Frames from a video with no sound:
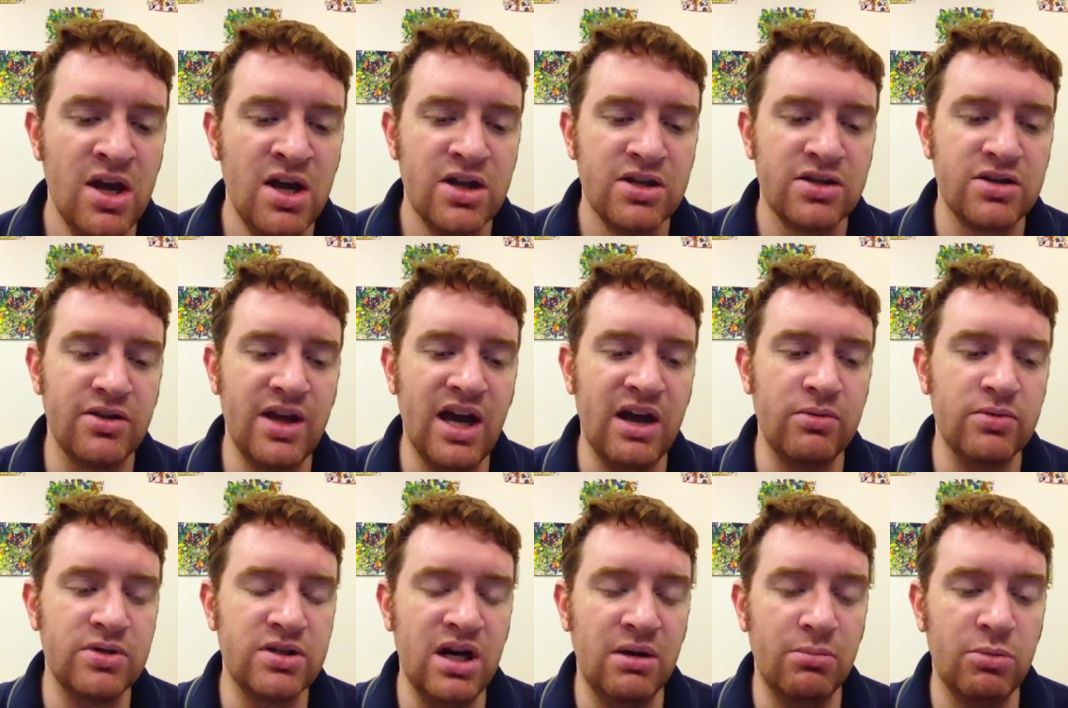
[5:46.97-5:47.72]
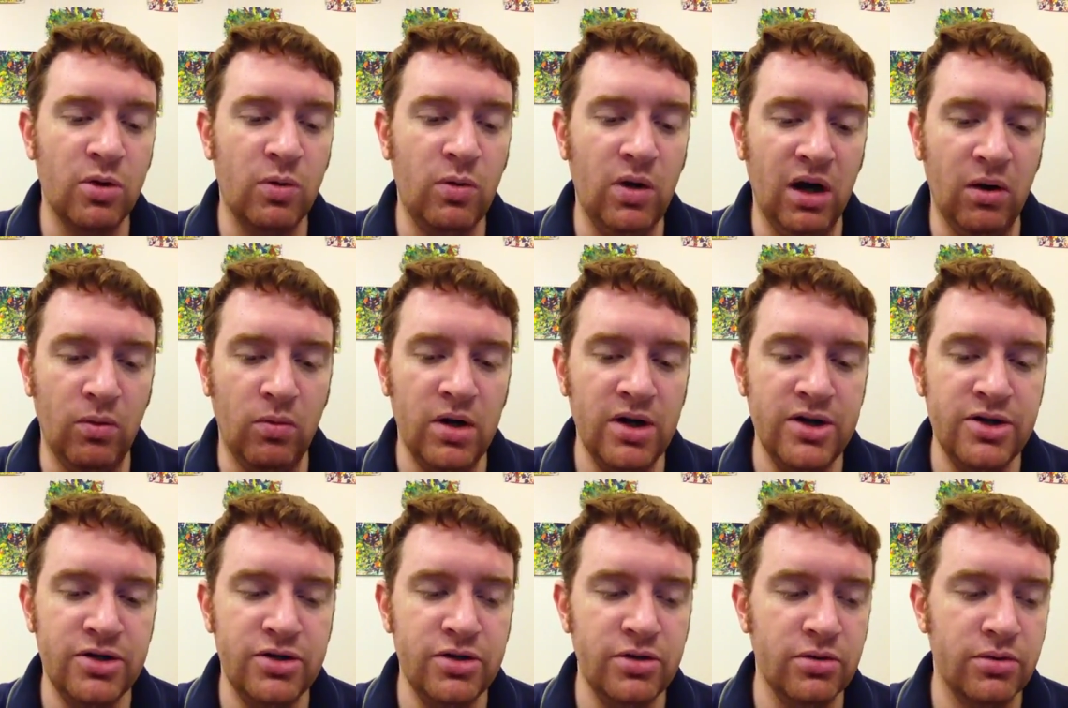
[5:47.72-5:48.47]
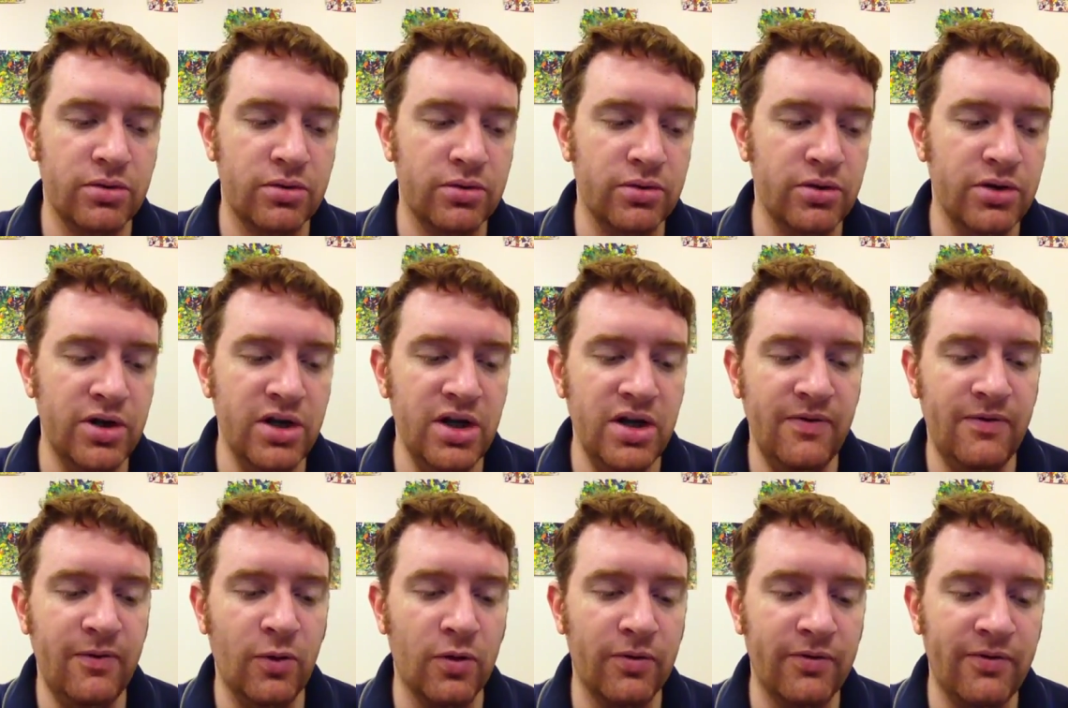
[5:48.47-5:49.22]
So that was number what? 1, 2,
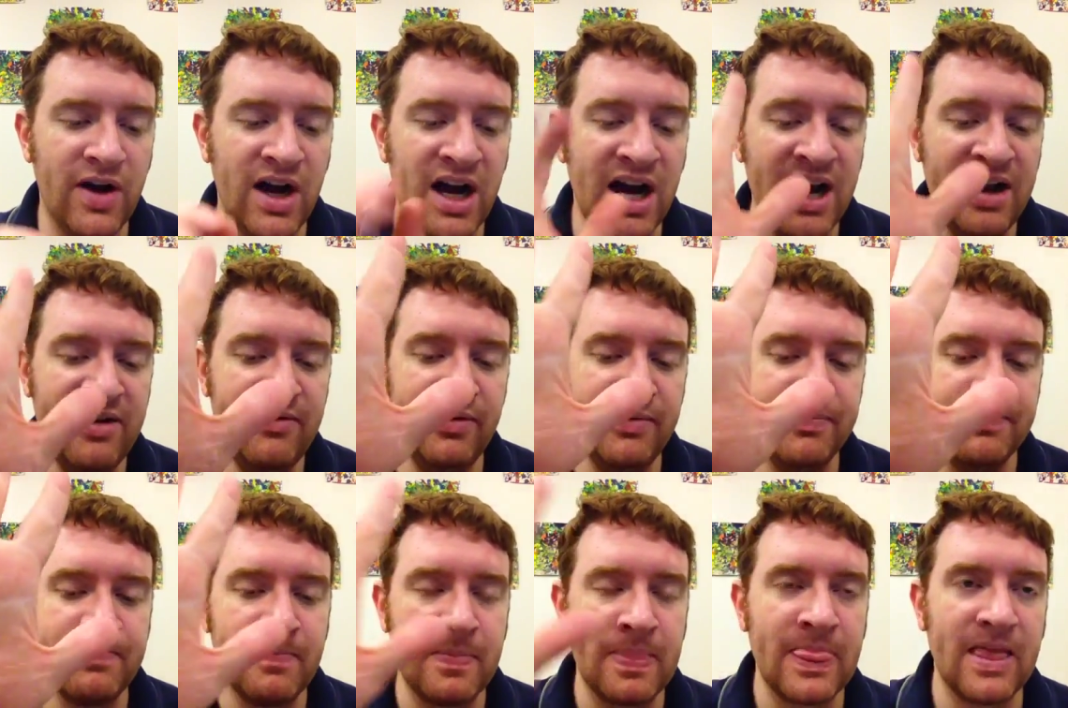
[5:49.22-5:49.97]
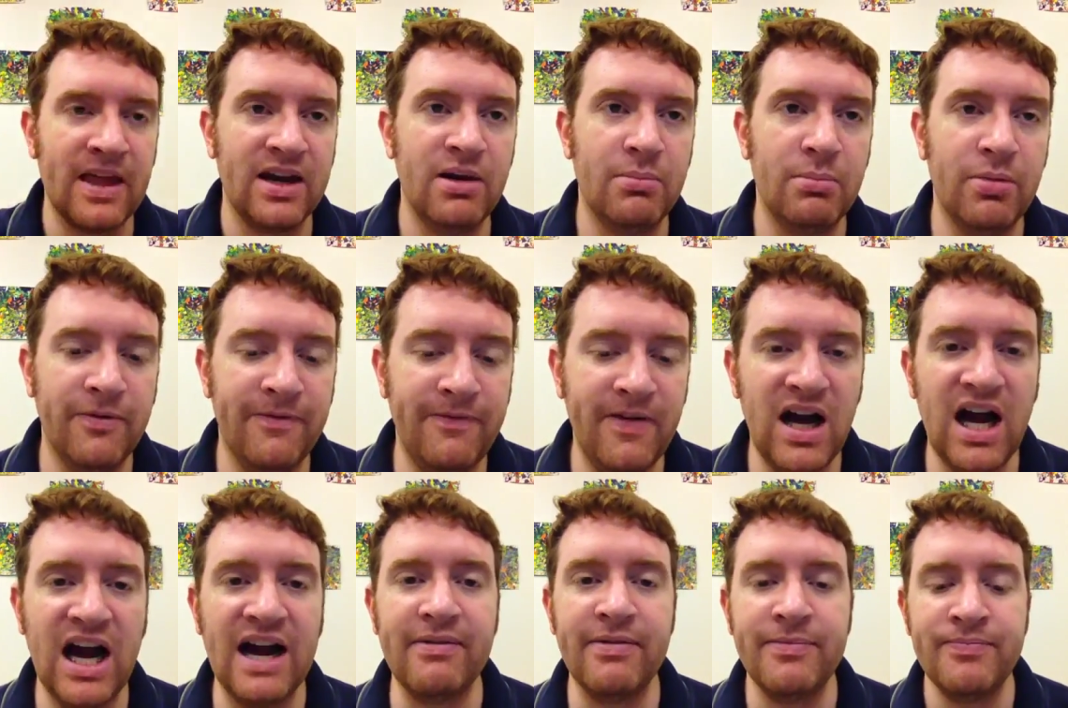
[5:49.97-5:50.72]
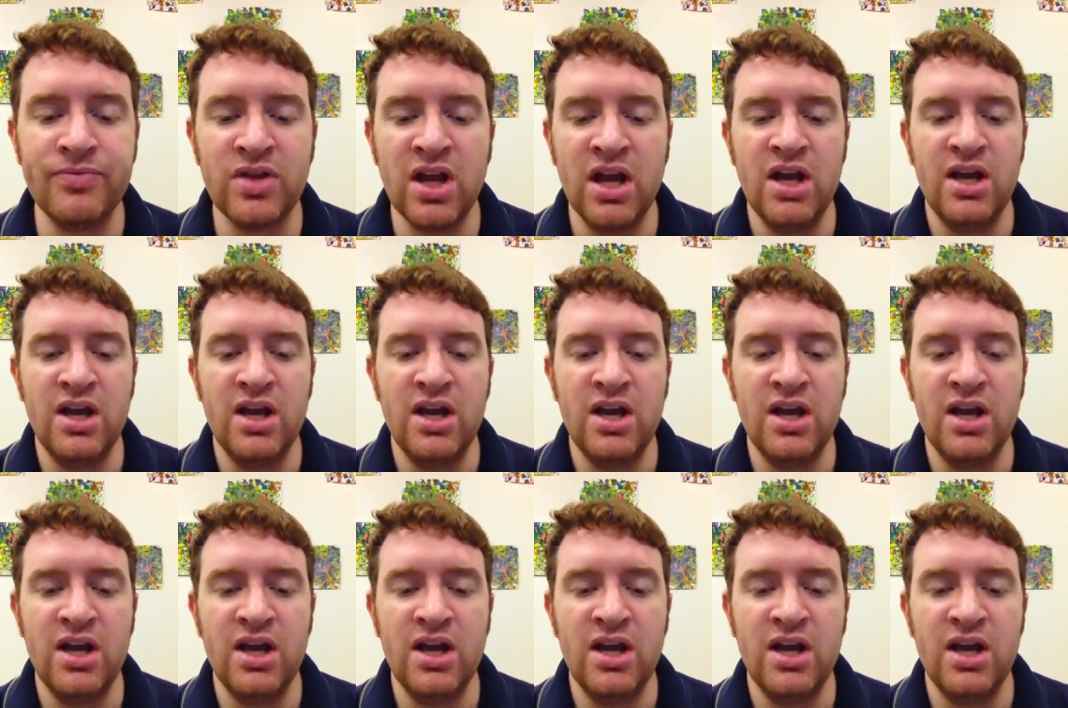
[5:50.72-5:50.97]
3, 4, 5. Number 5.